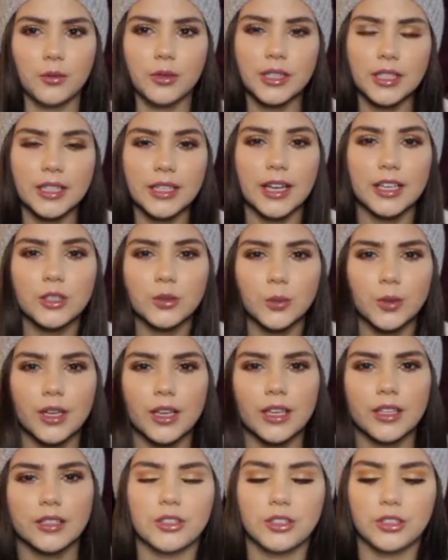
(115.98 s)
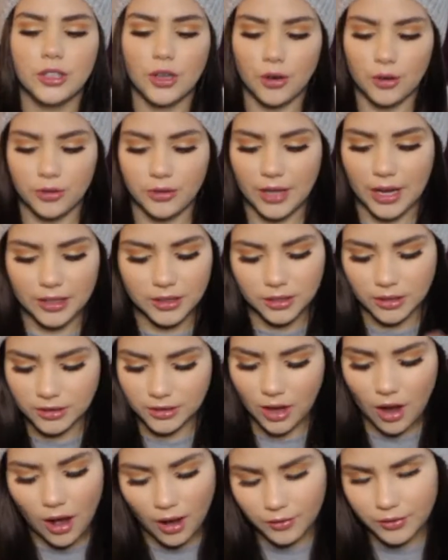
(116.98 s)
really nice wigs. So that's
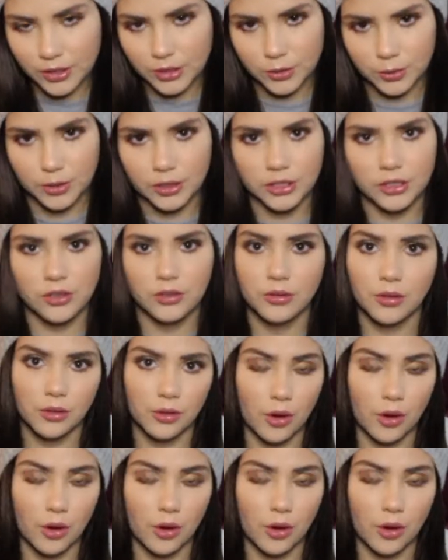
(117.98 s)
the obvious one. You